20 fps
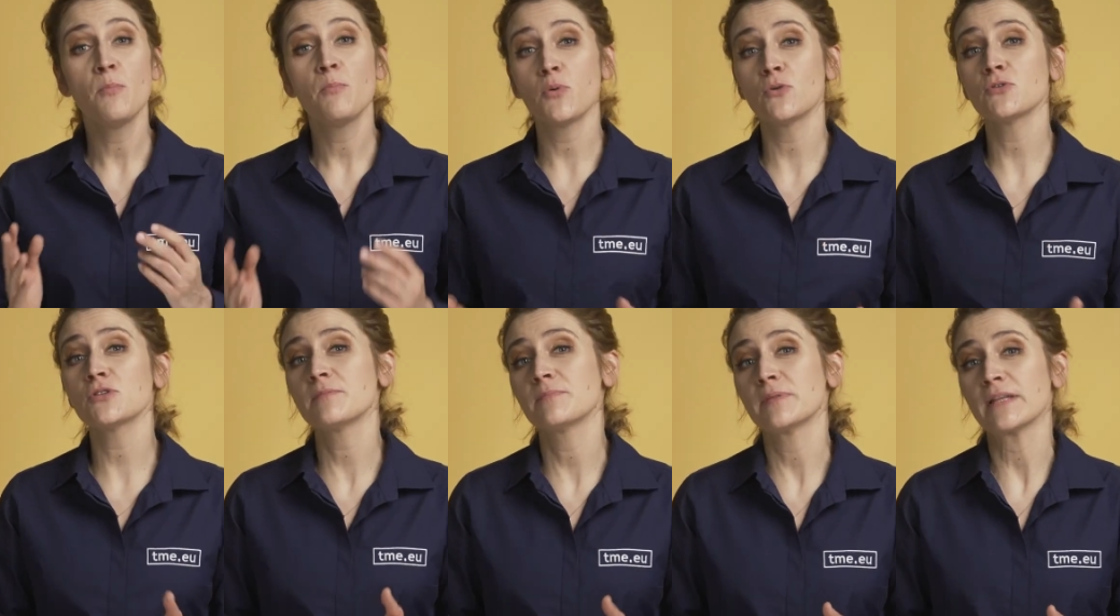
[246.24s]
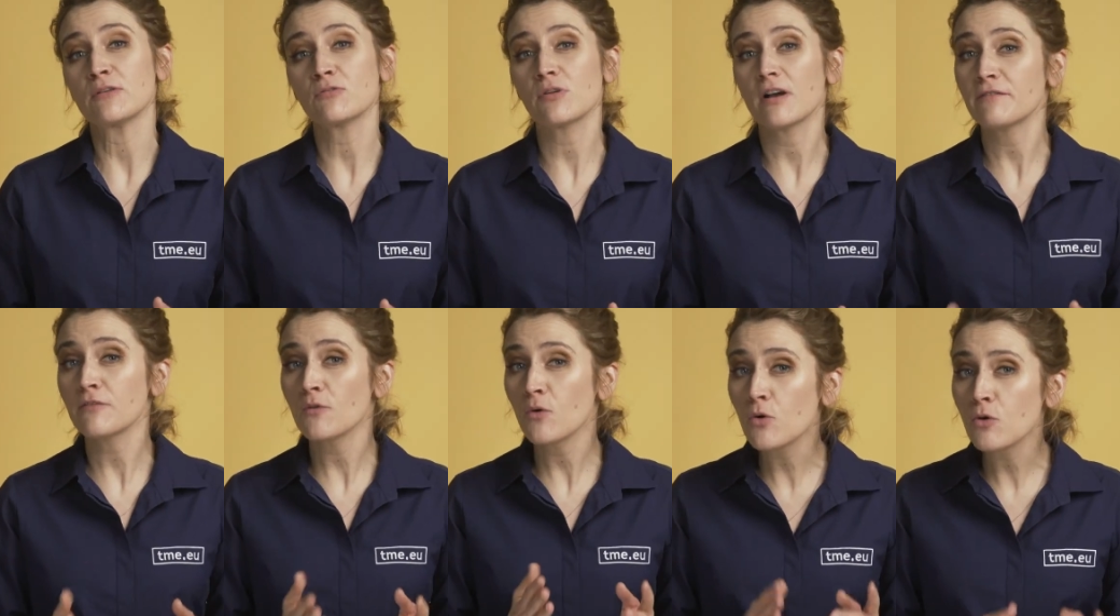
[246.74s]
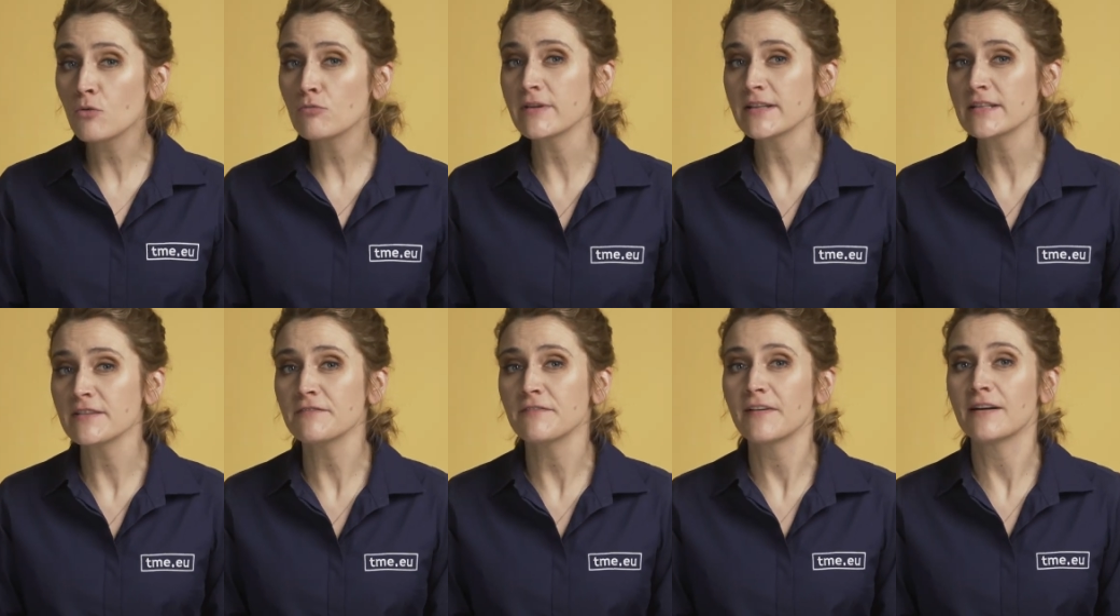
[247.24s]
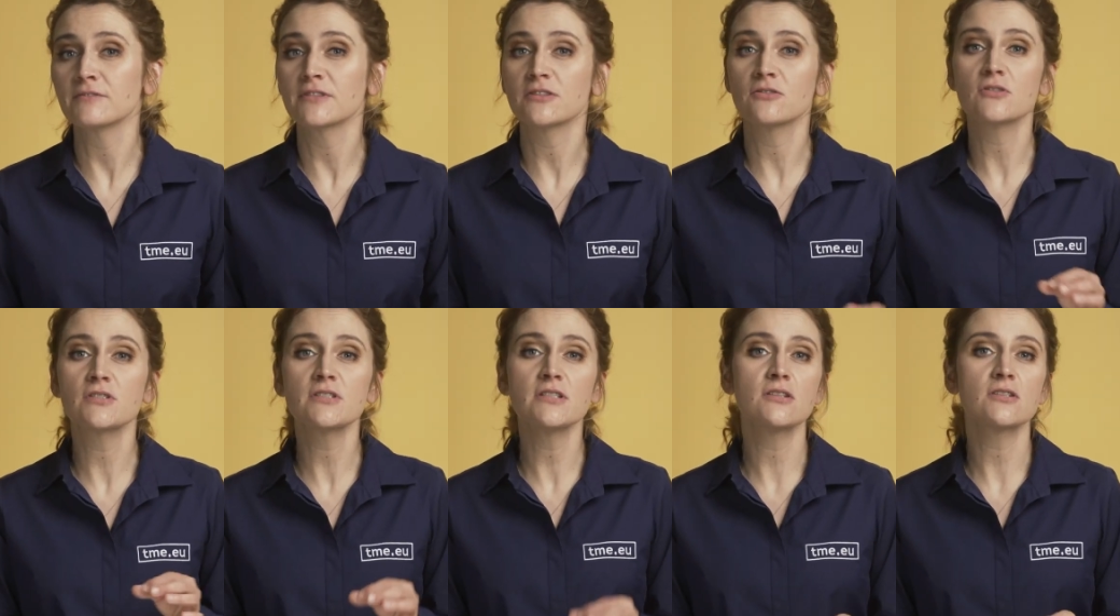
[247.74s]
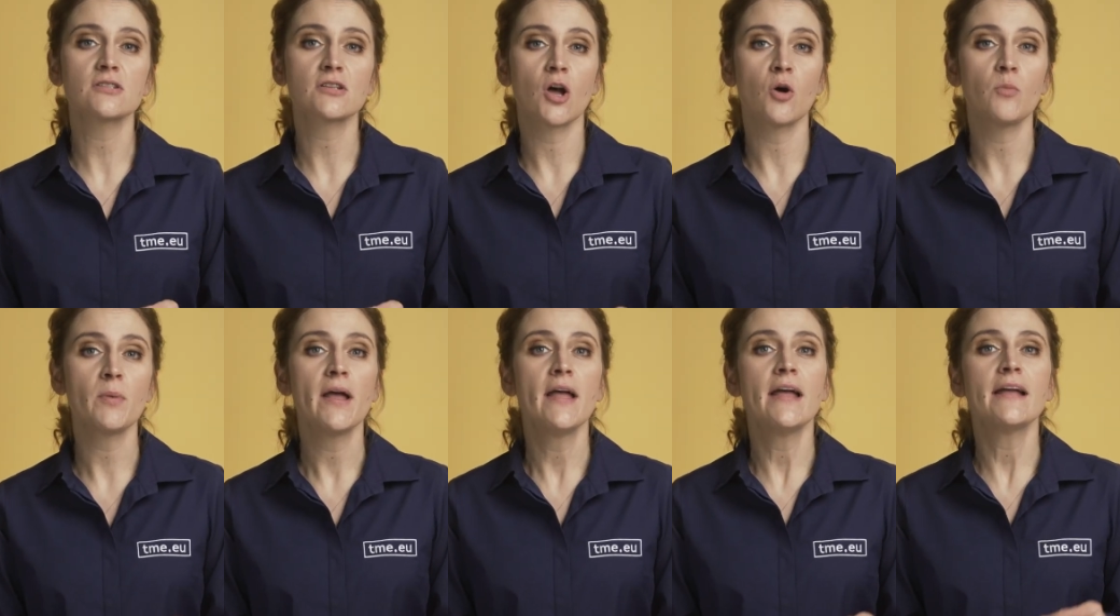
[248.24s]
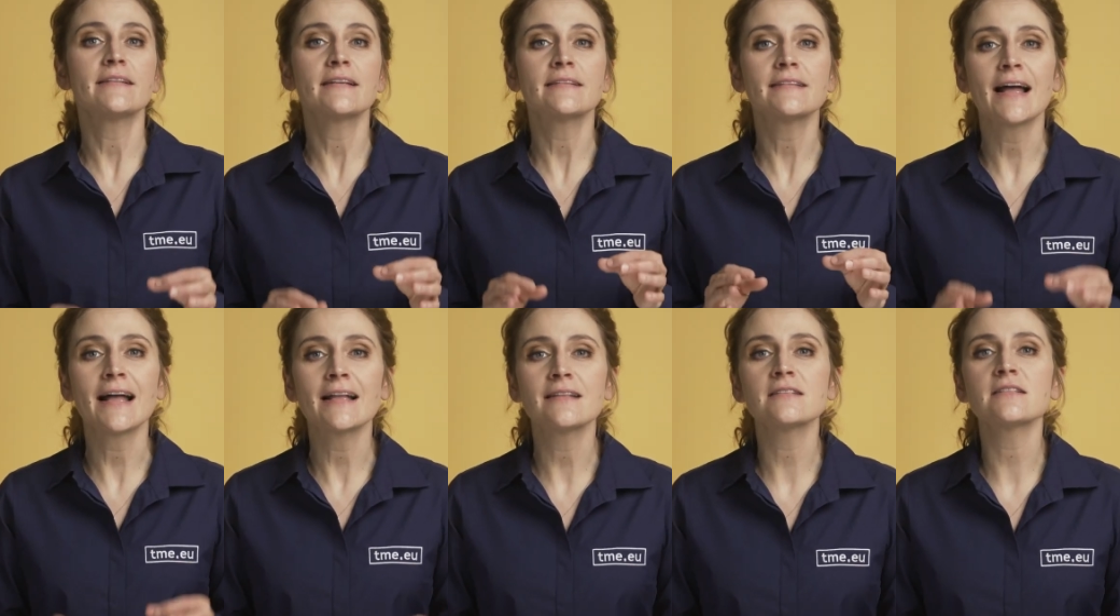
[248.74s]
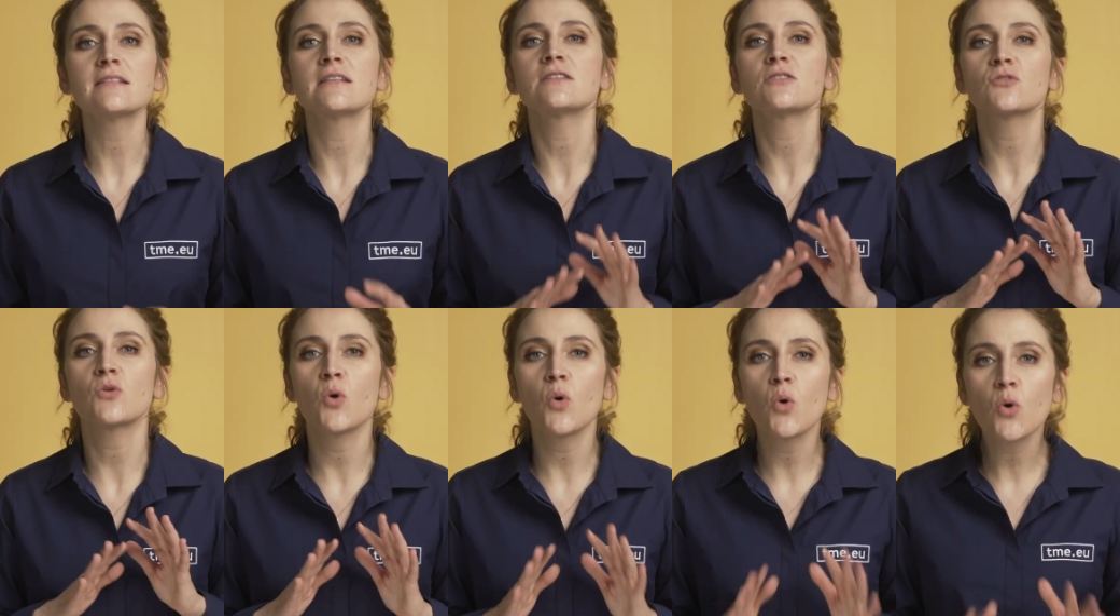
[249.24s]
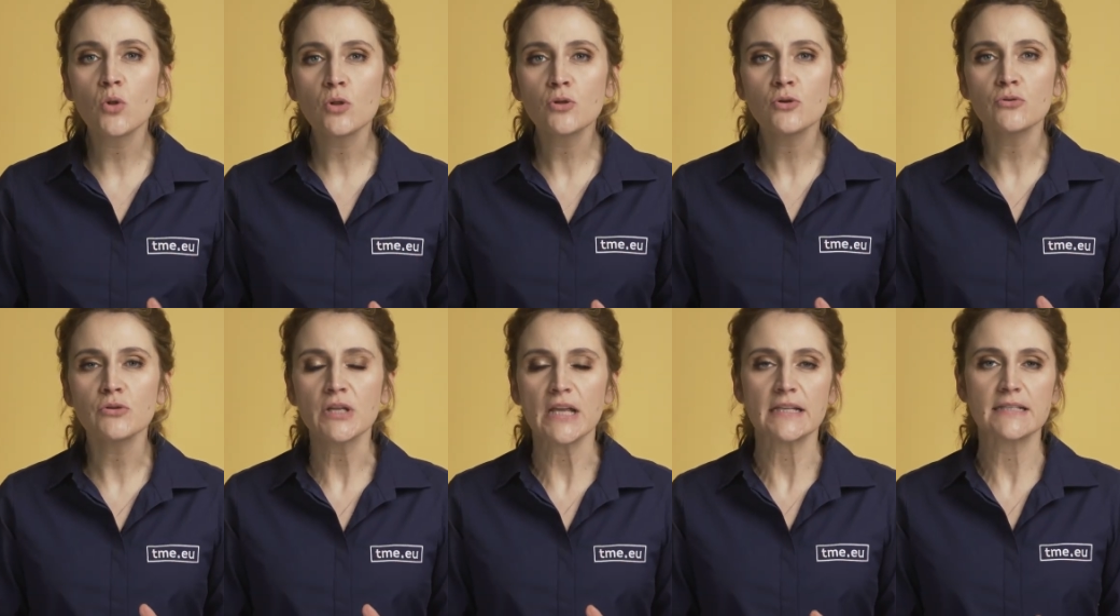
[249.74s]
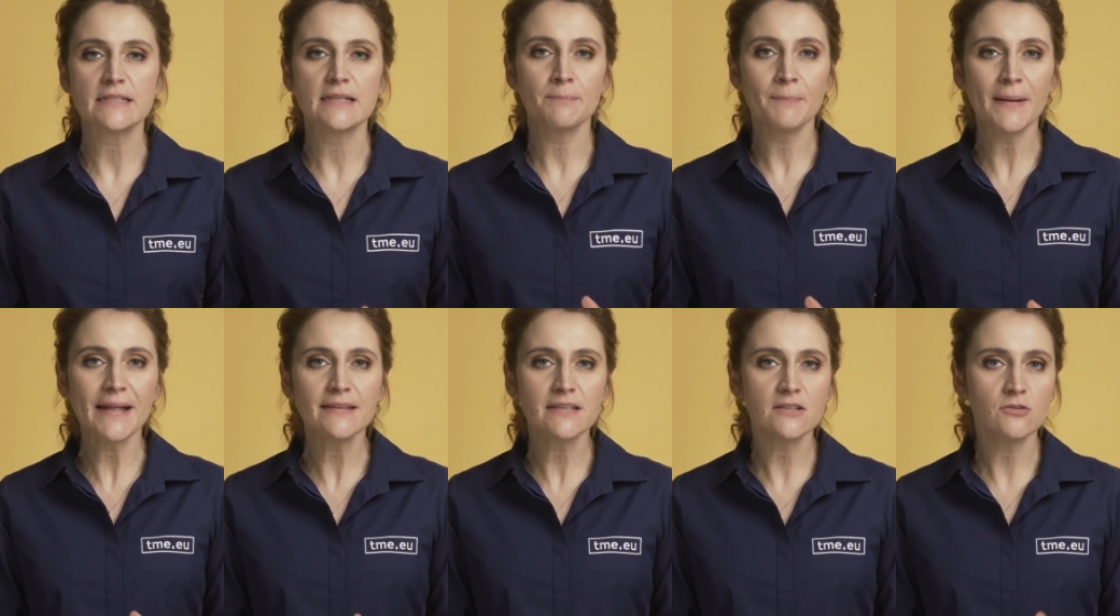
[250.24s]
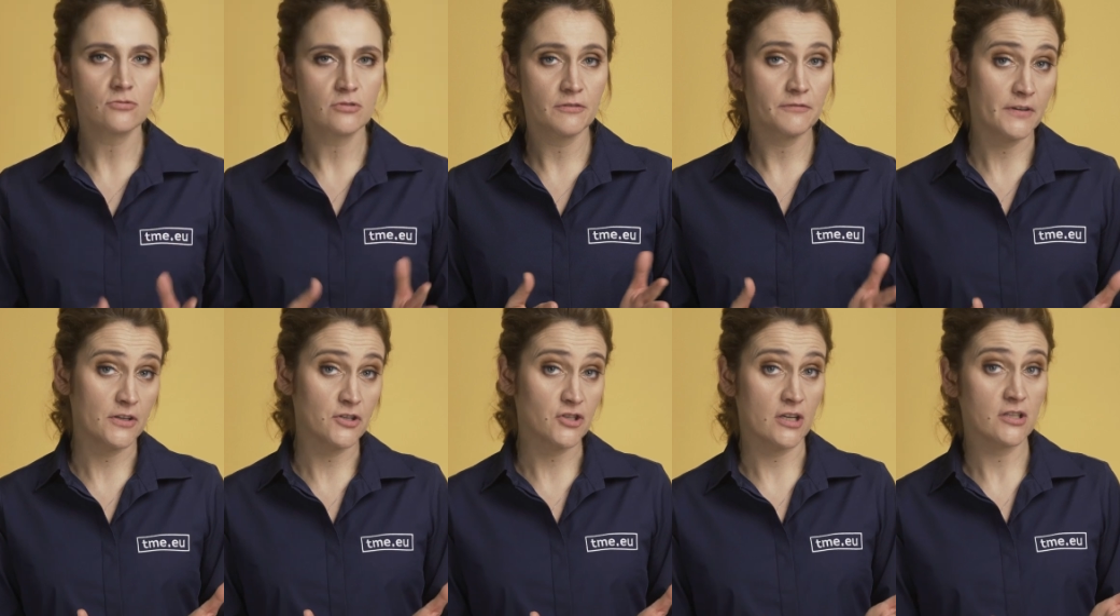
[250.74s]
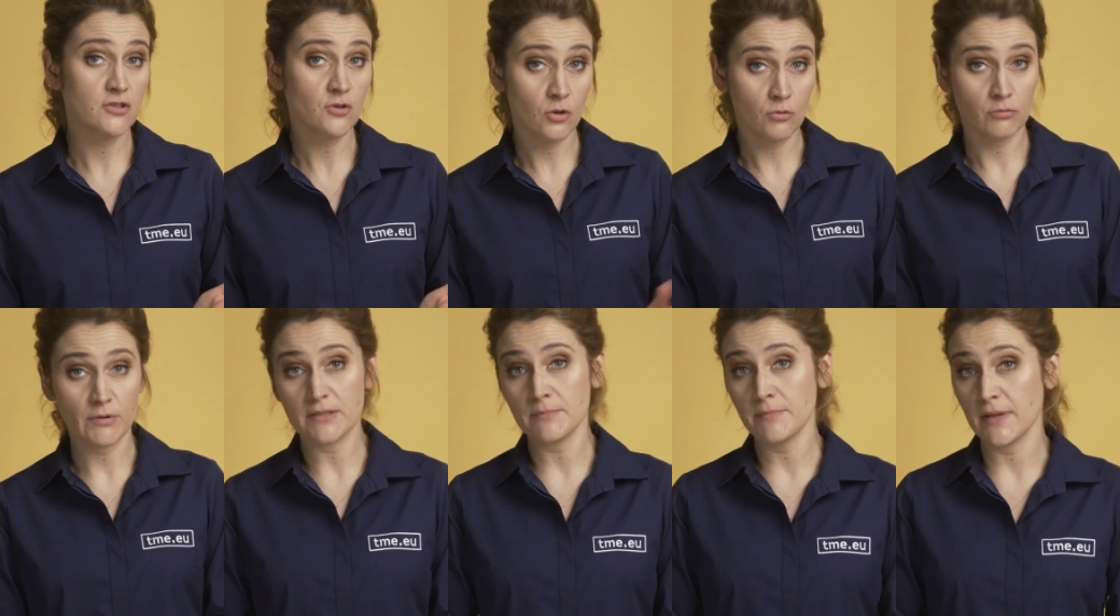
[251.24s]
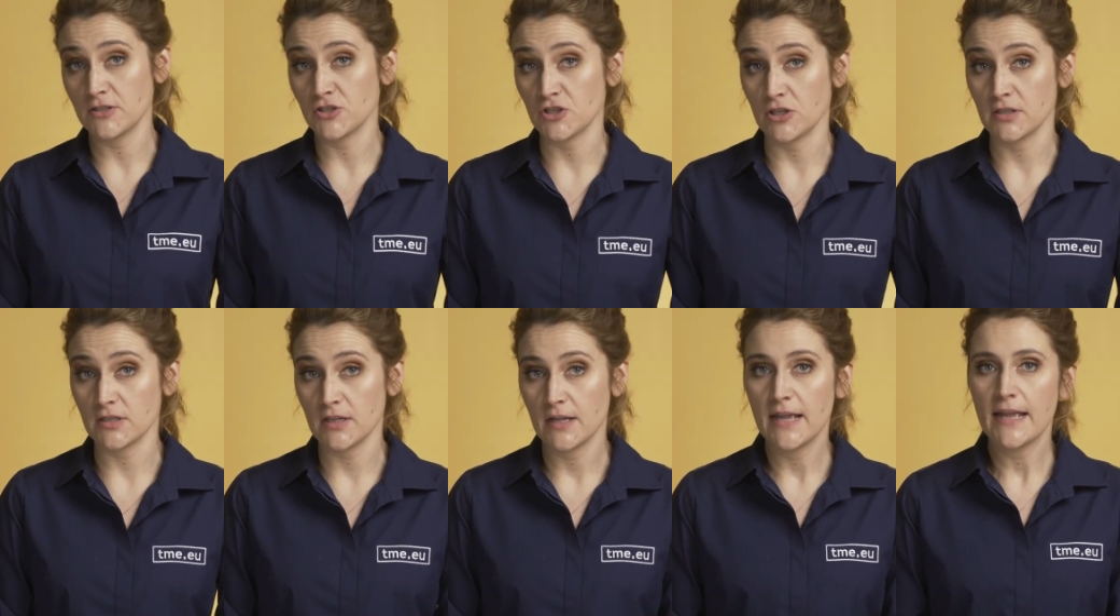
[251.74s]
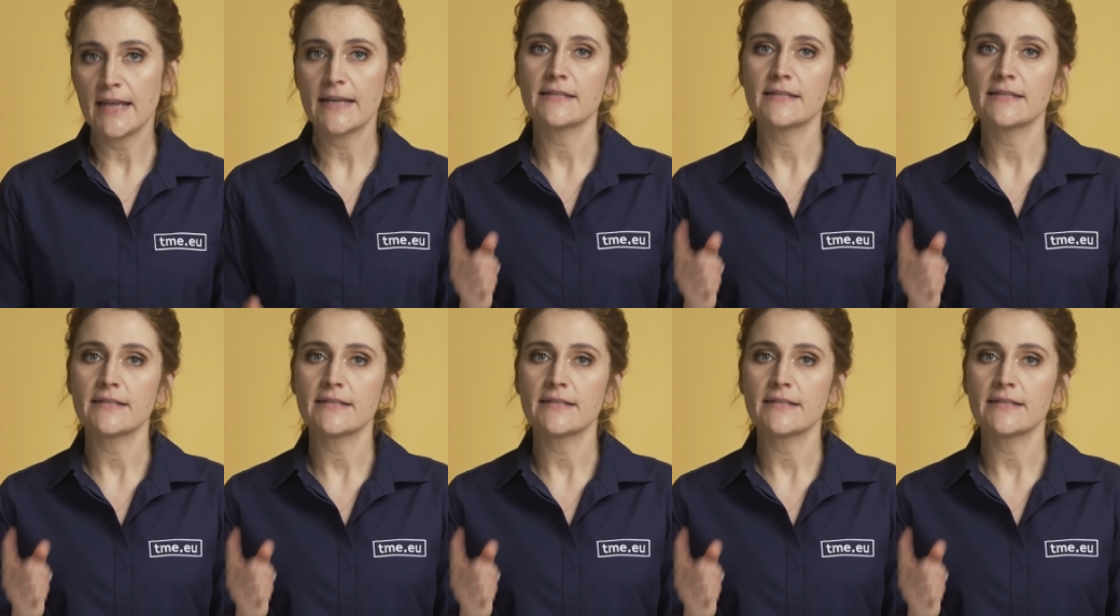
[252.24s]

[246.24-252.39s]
Possibly you have already found an oscilloscope that answers all your needs depending on the features already mentioned.